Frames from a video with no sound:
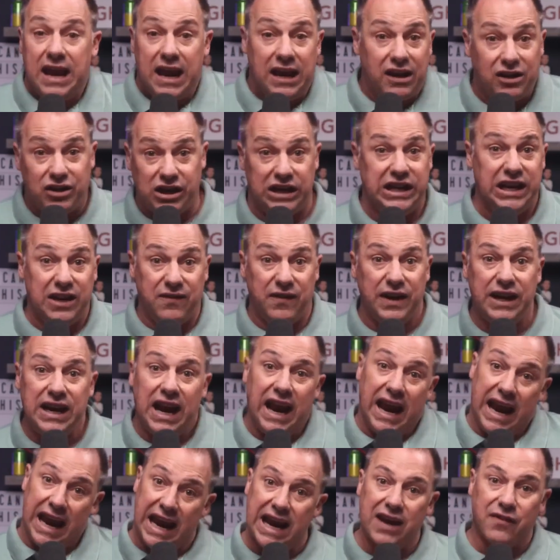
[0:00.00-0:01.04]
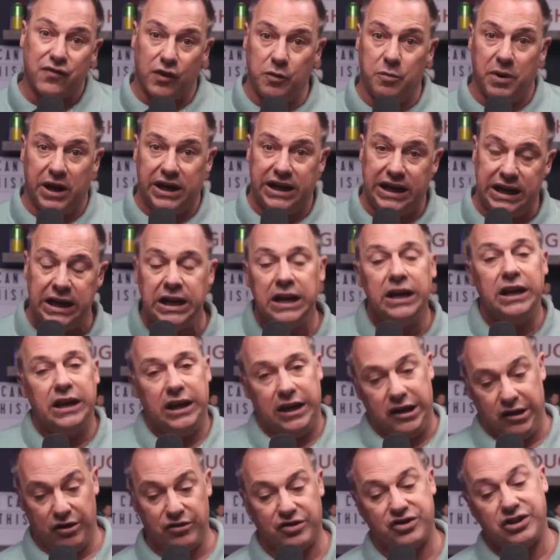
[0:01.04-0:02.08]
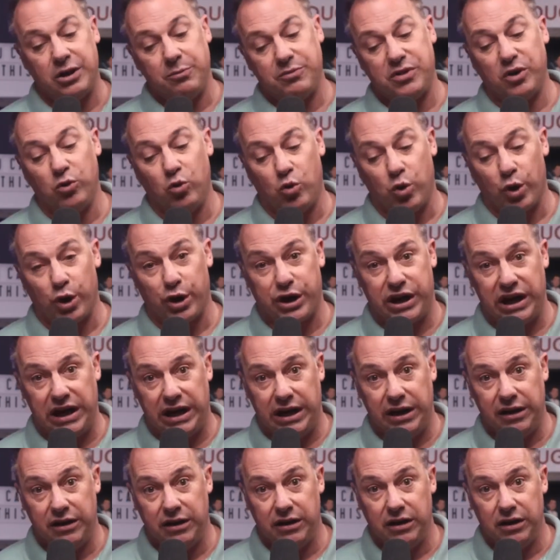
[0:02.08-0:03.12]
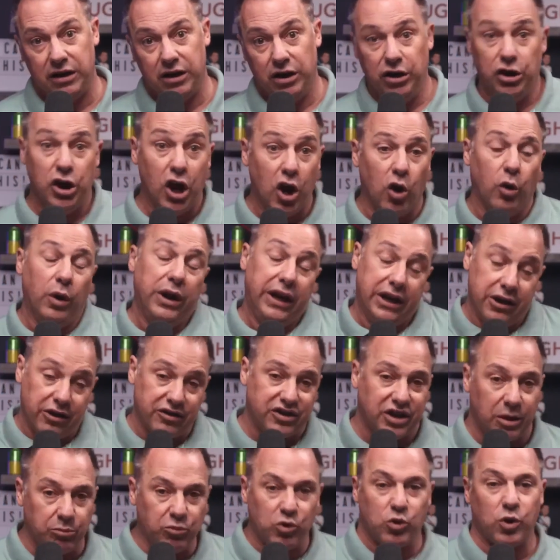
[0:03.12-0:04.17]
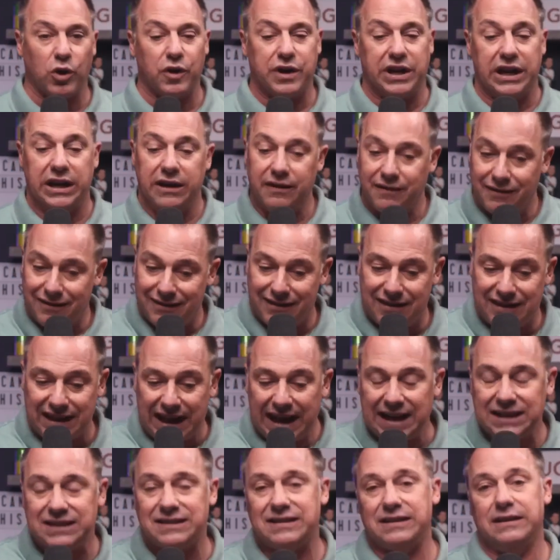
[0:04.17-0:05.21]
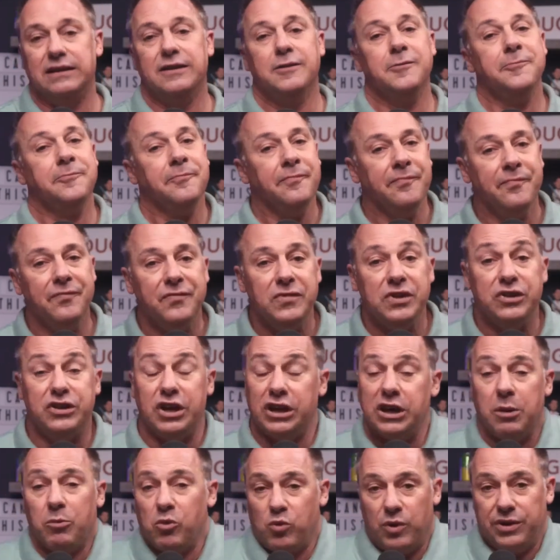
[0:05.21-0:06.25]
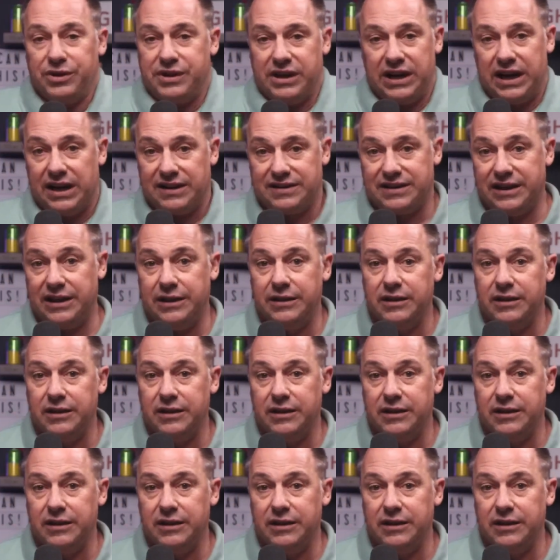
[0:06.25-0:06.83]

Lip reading: even, hey, everybody, here's something quirky. No, here's something quirky. That's the number one thing I see.